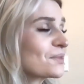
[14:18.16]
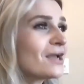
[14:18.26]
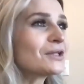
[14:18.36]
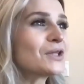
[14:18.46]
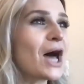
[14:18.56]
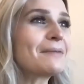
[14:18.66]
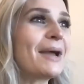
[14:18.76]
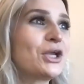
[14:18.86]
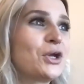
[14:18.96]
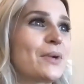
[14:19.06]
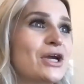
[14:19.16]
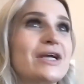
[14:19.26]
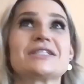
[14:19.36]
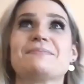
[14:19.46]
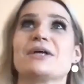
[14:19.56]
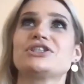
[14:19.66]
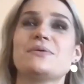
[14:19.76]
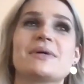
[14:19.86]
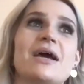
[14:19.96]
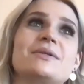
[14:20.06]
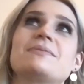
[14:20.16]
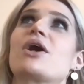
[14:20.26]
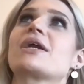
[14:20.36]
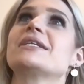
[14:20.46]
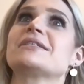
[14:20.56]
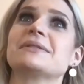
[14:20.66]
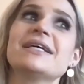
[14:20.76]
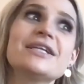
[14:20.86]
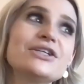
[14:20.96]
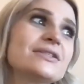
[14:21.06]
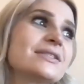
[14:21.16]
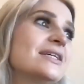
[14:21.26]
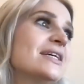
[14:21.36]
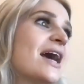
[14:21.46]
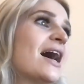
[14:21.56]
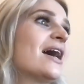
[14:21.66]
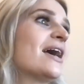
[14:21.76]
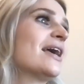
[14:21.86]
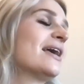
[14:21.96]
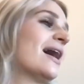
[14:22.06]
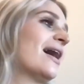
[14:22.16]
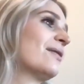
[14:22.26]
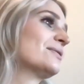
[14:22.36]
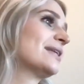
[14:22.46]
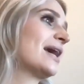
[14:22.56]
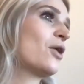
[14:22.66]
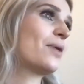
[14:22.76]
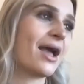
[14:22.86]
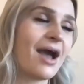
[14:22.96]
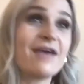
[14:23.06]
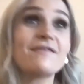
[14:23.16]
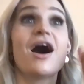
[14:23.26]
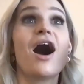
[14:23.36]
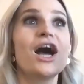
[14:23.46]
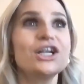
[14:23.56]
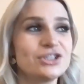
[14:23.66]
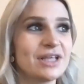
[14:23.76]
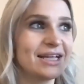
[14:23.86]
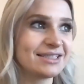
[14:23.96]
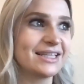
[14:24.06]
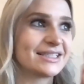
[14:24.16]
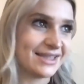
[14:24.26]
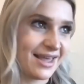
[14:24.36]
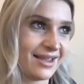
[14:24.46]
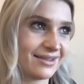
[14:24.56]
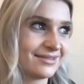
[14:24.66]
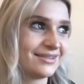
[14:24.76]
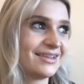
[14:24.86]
A lot of my career, especially when I was marketing to millennials, I was like, okay, I have a hunch that it's this thing.